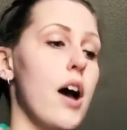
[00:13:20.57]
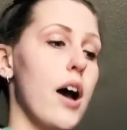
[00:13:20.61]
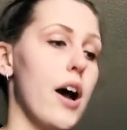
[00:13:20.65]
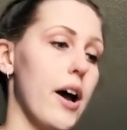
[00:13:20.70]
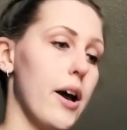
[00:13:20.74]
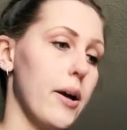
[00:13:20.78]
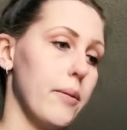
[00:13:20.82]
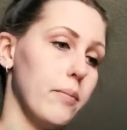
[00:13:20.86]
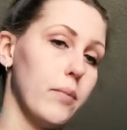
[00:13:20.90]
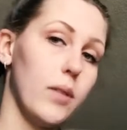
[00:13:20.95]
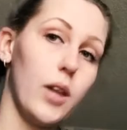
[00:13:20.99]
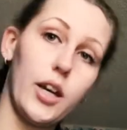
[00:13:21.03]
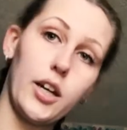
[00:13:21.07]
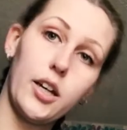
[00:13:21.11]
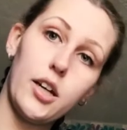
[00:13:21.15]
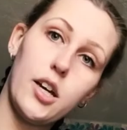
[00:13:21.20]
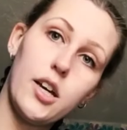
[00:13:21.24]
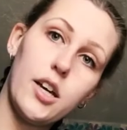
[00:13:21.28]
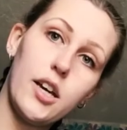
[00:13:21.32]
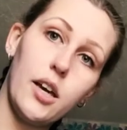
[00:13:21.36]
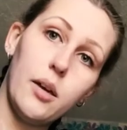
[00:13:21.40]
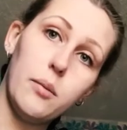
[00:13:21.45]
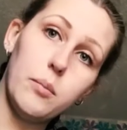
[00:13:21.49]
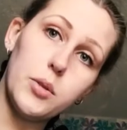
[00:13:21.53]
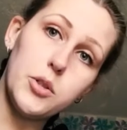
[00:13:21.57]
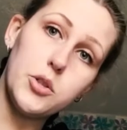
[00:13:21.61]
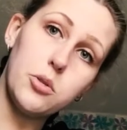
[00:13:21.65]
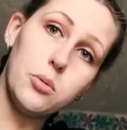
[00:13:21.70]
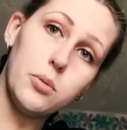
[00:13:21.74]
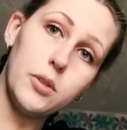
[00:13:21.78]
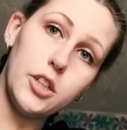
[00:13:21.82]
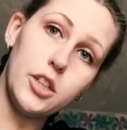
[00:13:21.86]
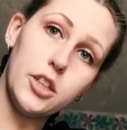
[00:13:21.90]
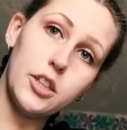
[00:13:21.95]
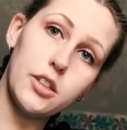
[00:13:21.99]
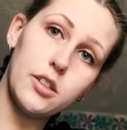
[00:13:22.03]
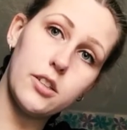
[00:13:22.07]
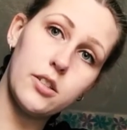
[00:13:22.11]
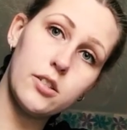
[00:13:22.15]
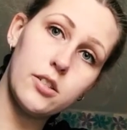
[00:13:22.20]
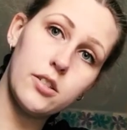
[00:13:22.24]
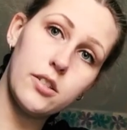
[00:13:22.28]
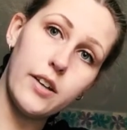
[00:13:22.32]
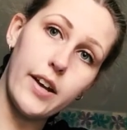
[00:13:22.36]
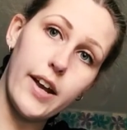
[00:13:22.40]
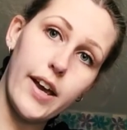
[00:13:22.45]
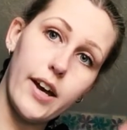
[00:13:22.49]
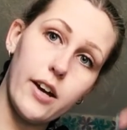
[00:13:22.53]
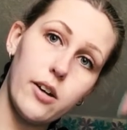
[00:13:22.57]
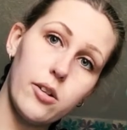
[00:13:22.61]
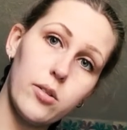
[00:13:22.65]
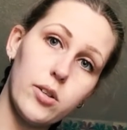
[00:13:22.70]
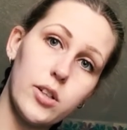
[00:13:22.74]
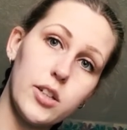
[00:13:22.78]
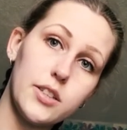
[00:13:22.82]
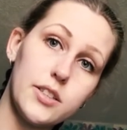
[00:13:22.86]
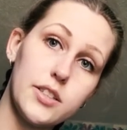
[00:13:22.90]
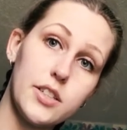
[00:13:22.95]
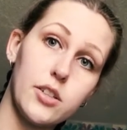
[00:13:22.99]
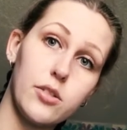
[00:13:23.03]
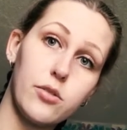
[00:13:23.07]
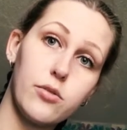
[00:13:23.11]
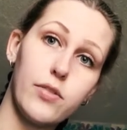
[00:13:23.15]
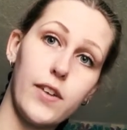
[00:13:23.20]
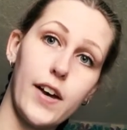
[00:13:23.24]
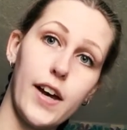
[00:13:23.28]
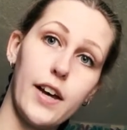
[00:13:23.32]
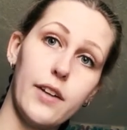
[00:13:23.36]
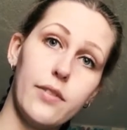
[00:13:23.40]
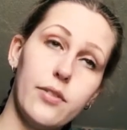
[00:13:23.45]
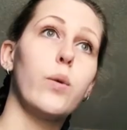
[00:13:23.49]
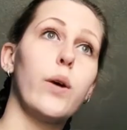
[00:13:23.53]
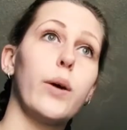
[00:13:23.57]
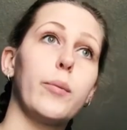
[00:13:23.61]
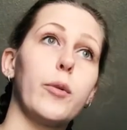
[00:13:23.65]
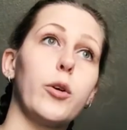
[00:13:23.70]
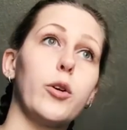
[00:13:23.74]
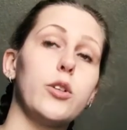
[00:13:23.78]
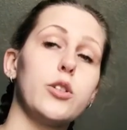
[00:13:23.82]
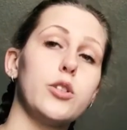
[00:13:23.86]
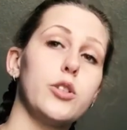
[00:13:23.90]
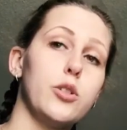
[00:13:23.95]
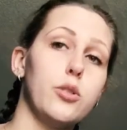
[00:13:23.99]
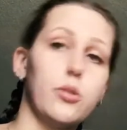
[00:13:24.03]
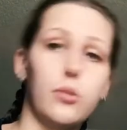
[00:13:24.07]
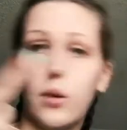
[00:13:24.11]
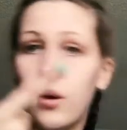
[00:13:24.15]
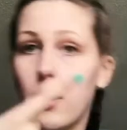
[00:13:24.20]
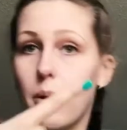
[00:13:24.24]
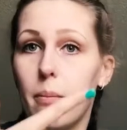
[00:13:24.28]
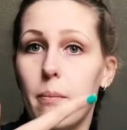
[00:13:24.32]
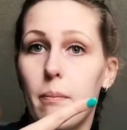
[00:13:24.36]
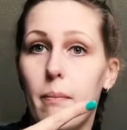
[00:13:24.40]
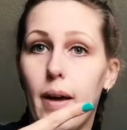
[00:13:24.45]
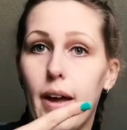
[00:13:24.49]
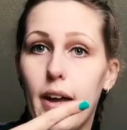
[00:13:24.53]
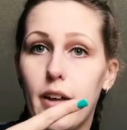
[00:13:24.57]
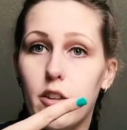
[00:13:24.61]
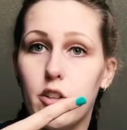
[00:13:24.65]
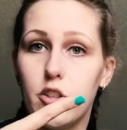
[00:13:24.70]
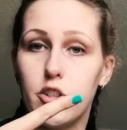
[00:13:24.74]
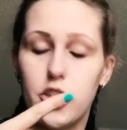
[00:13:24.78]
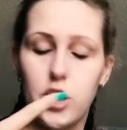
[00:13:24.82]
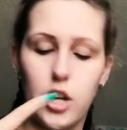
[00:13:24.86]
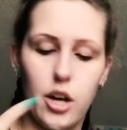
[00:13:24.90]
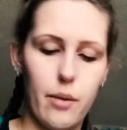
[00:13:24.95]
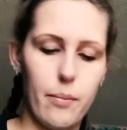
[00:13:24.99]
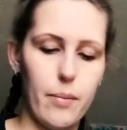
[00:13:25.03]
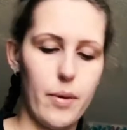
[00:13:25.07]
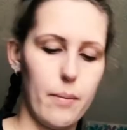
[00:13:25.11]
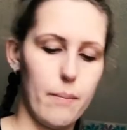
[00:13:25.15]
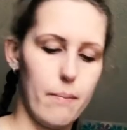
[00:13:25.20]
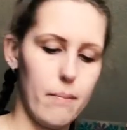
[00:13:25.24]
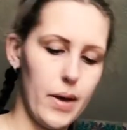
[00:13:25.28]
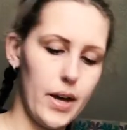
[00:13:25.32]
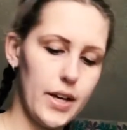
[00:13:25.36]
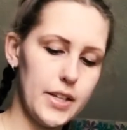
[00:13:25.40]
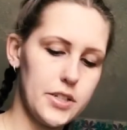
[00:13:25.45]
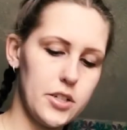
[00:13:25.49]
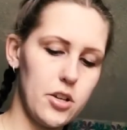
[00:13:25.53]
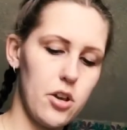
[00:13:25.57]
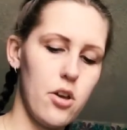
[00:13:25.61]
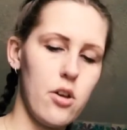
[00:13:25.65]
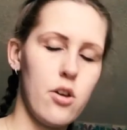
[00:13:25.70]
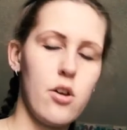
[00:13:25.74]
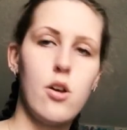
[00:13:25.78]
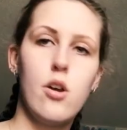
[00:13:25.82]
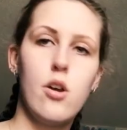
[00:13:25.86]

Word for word: I'm like in between now until five, where I'm going to my other job, but